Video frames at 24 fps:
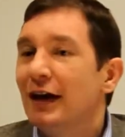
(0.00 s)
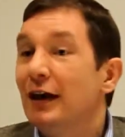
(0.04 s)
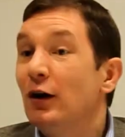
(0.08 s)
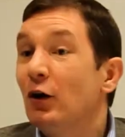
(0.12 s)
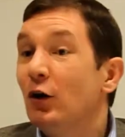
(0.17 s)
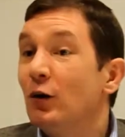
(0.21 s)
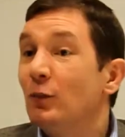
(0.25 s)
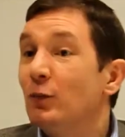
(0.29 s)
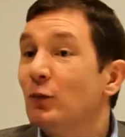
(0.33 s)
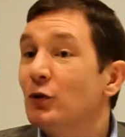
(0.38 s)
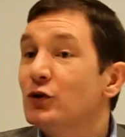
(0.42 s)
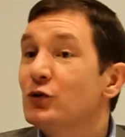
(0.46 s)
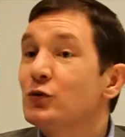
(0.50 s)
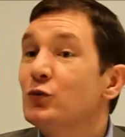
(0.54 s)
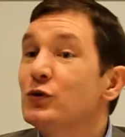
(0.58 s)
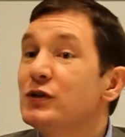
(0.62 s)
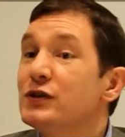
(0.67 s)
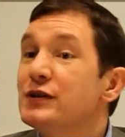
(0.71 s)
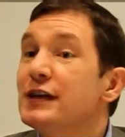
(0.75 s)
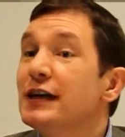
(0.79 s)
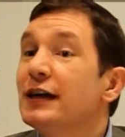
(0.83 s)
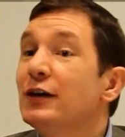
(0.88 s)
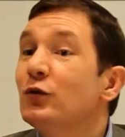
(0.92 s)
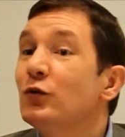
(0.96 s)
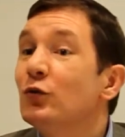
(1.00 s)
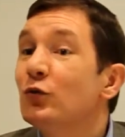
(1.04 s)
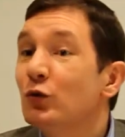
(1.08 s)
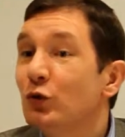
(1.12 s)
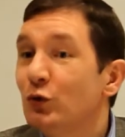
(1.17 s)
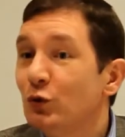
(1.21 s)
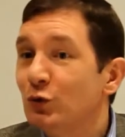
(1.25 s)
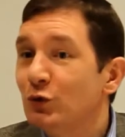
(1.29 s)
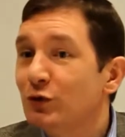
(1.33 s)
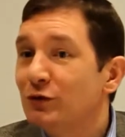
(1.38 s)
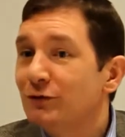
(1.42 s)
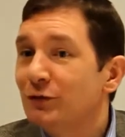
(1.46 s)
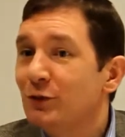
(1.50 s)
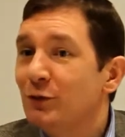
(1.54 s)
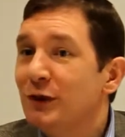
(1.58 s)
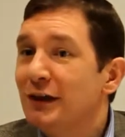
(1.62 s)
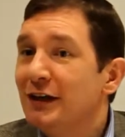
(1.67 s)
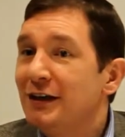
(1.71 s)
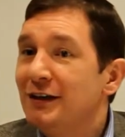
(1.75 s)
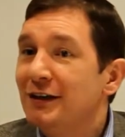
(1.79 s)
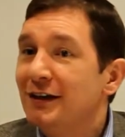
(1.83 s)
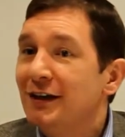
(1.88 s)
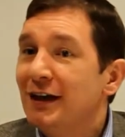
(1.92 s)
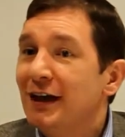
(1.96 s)
It almost would sound rude for
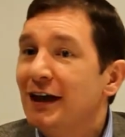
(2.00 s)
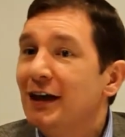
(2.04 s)
me